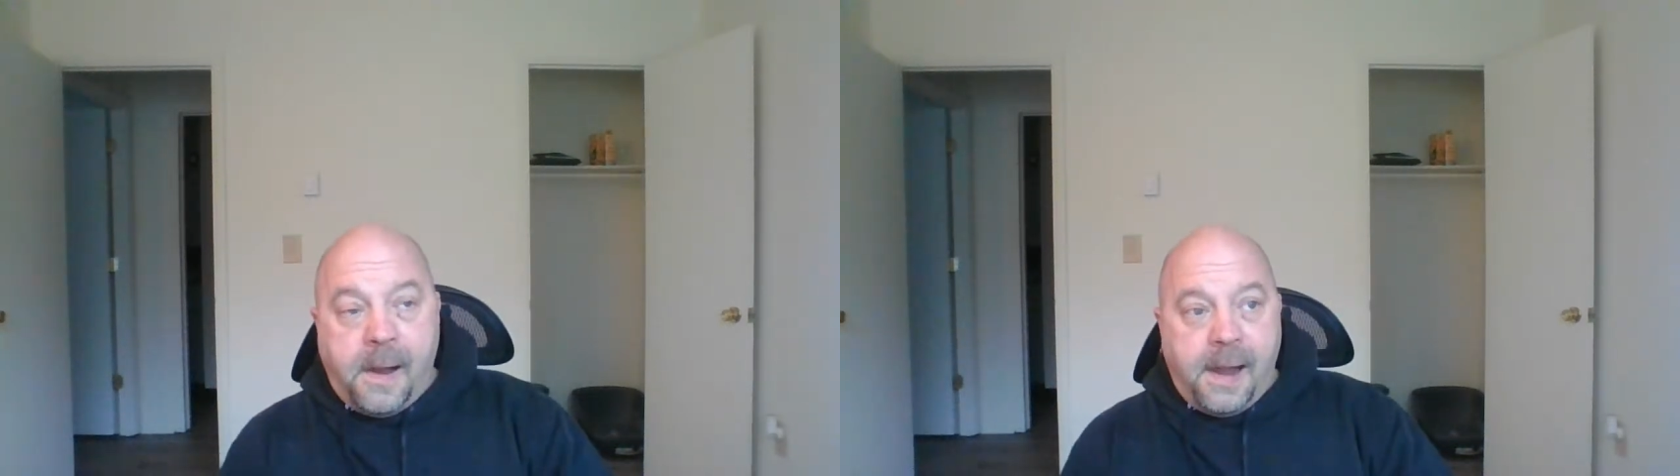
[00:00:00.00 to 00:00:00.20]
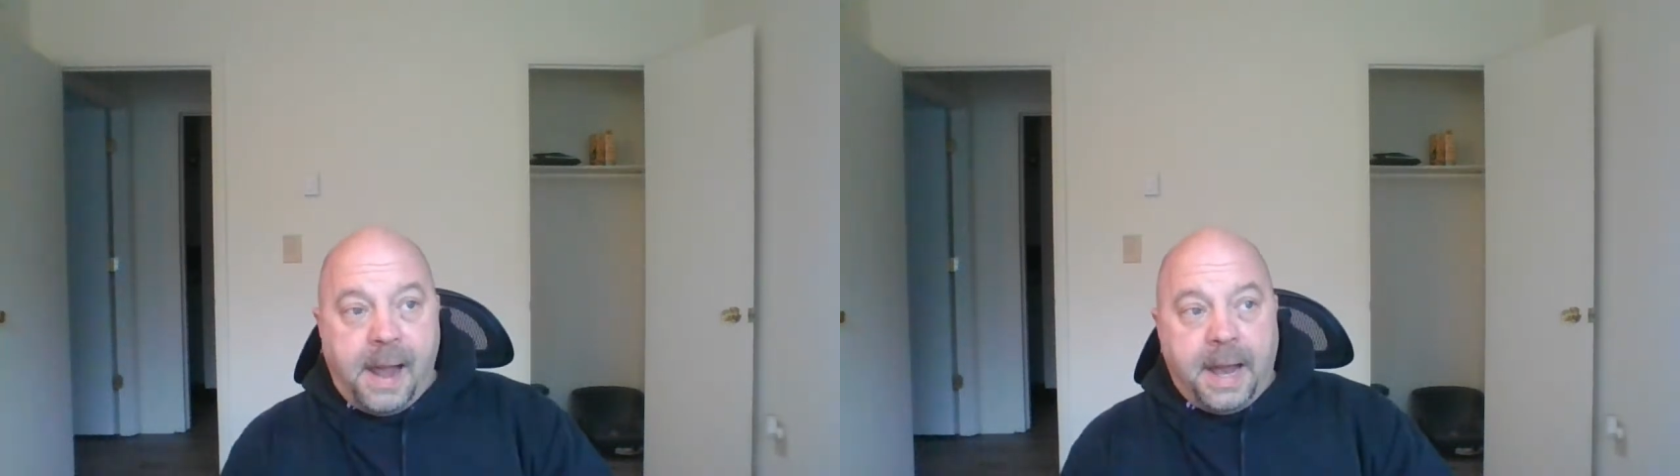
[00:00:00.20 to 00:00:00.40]

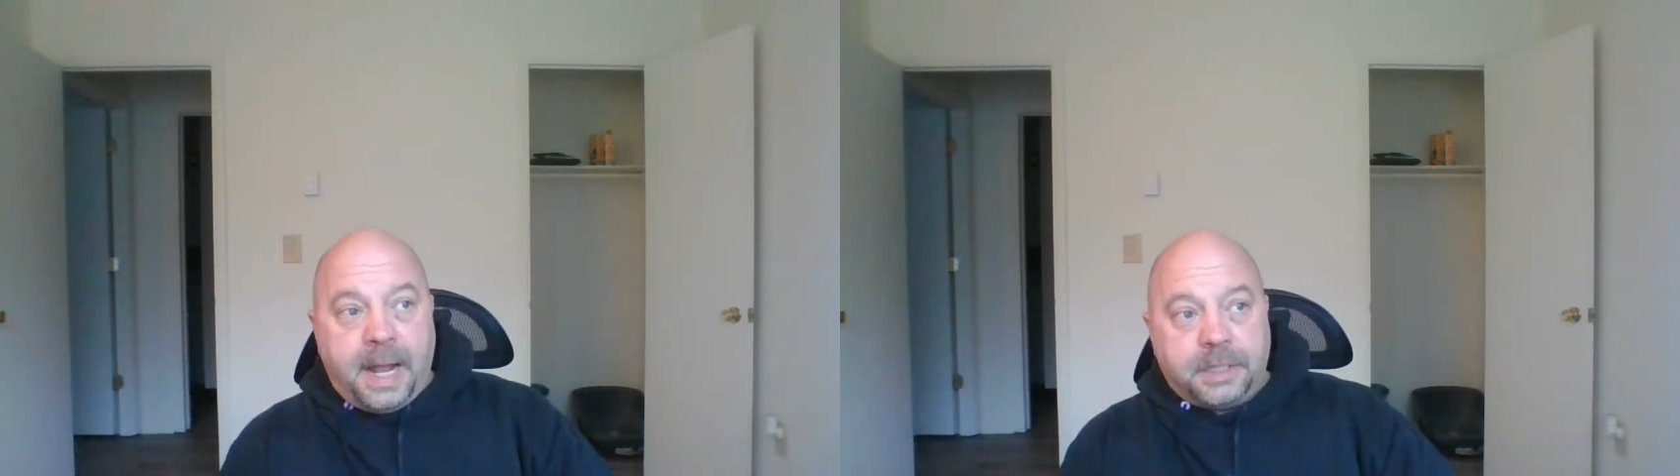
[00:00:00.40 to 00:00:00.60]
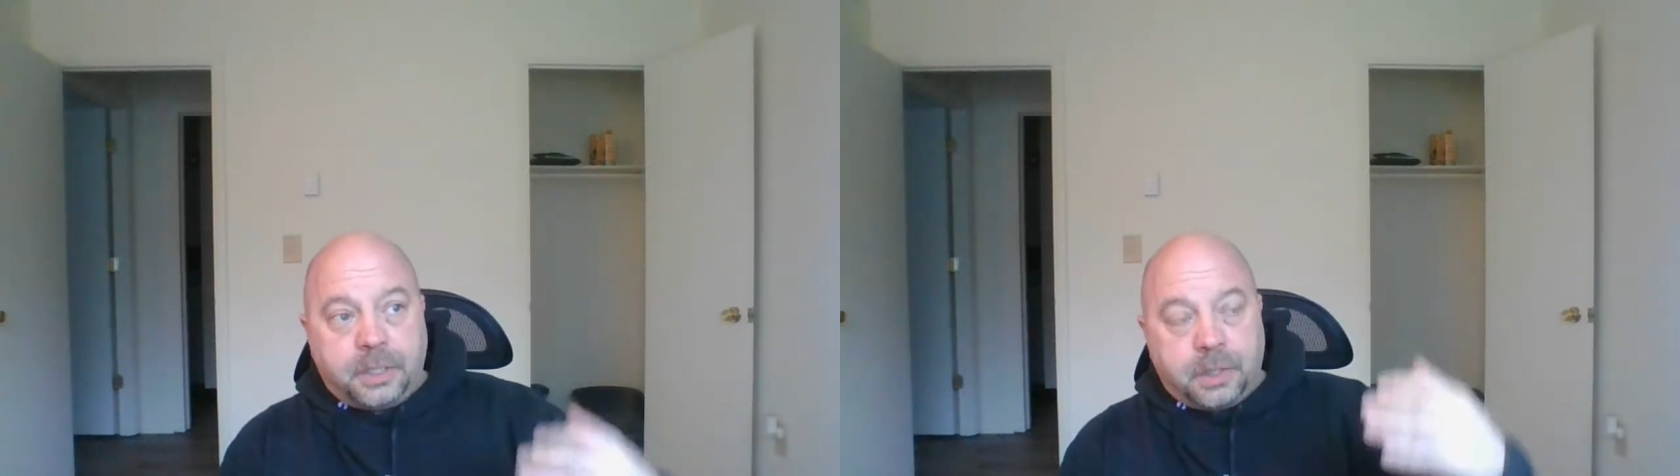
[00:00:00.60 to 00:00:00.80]
and
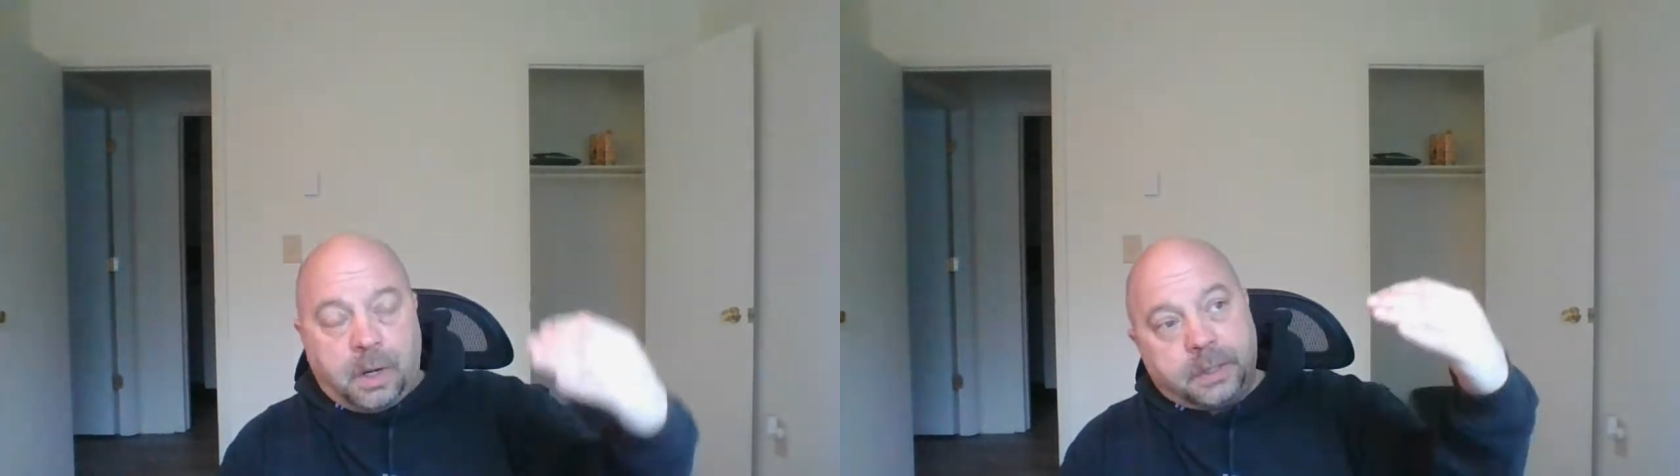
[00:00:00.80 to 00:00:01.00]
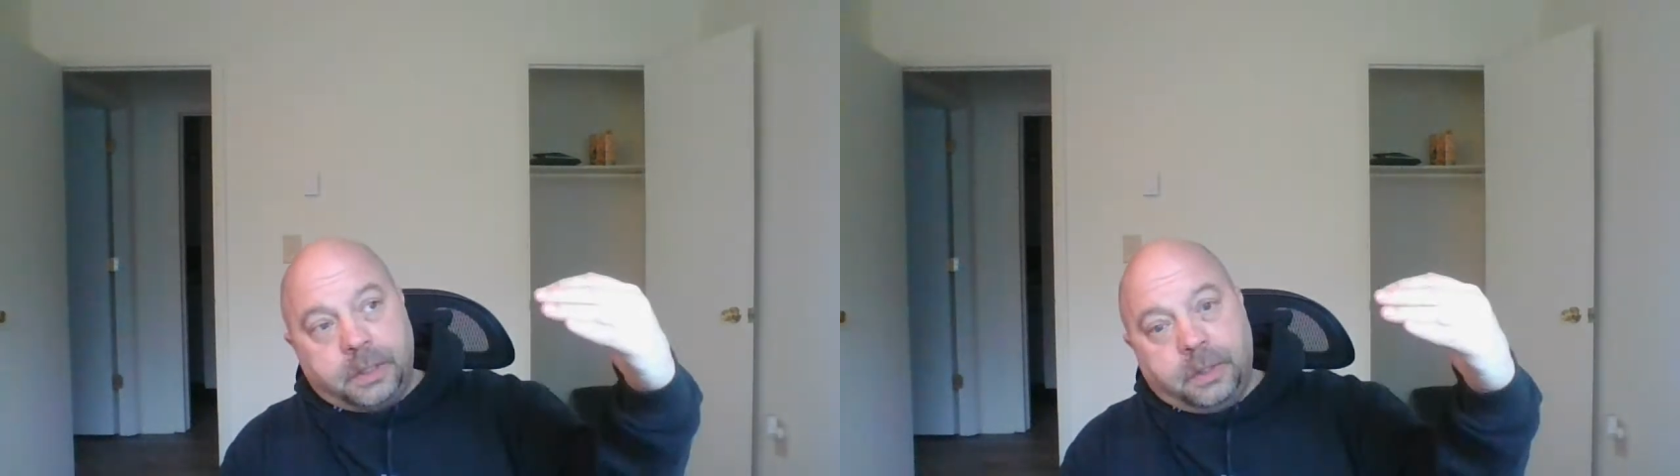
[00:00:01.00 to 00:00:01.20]
had
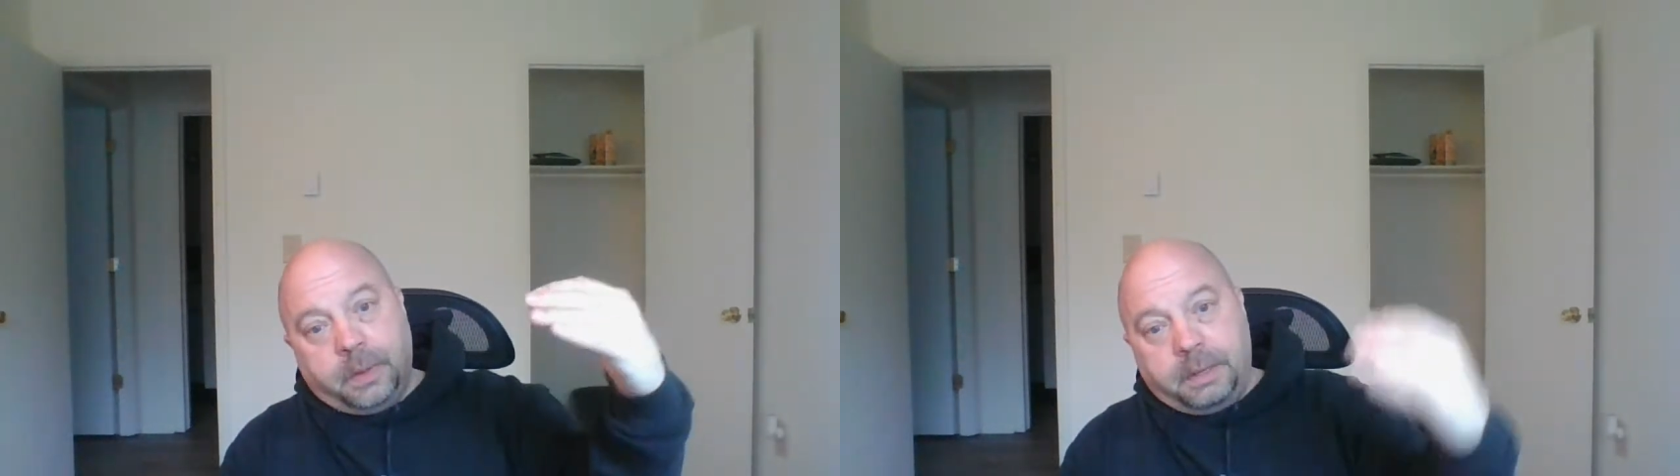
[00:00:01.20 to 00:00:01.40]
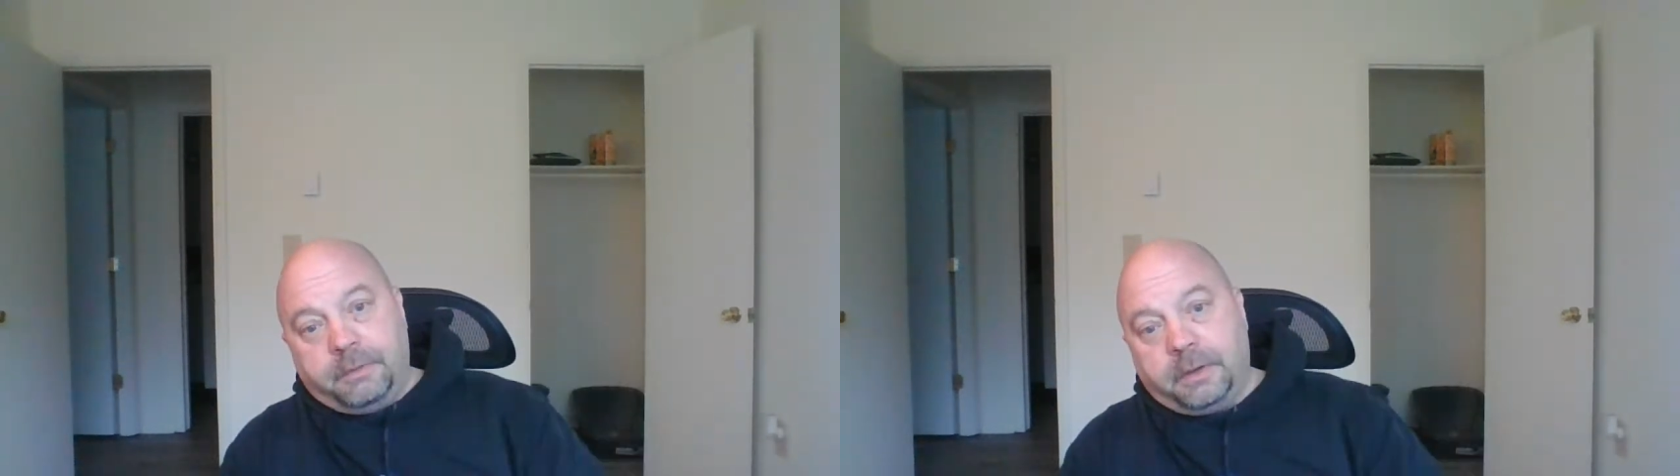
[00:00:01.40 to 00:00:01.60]
charts to do
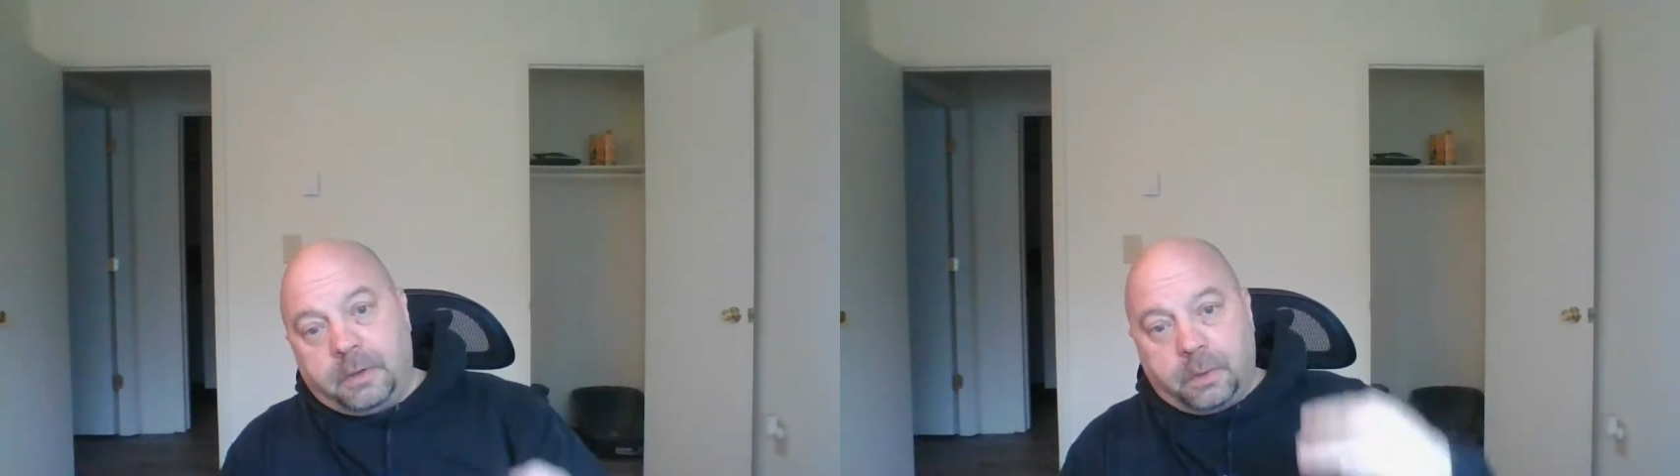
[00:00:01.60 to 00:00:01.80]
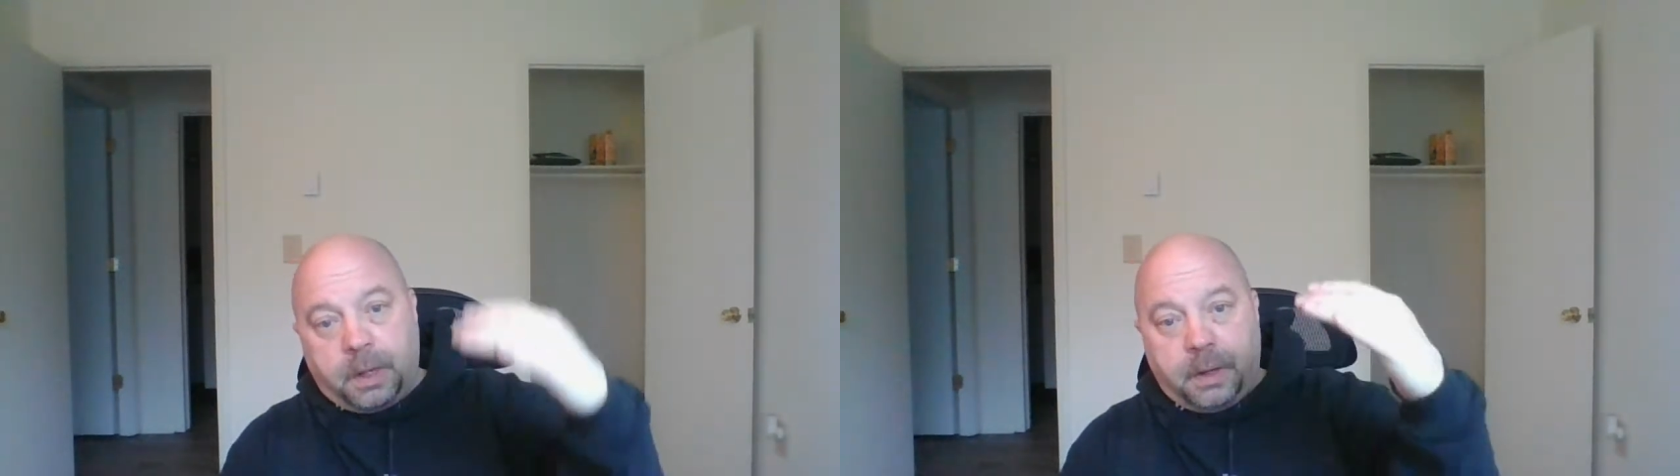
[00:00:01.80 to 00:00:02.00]

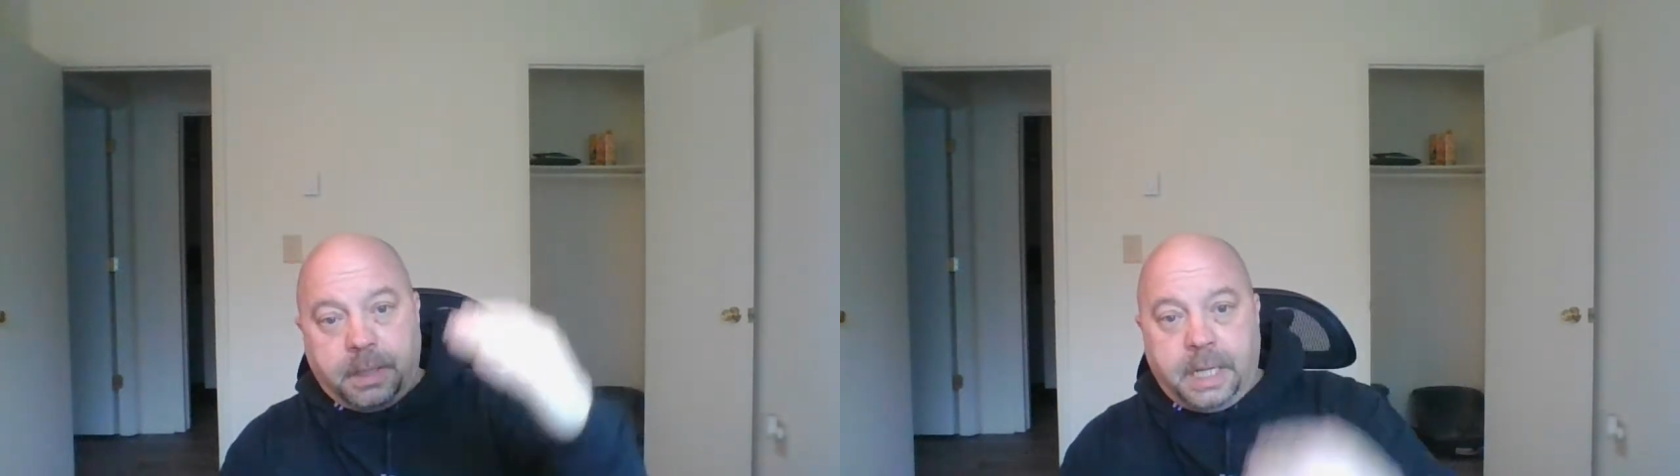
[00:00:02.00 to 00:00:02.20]
inventory and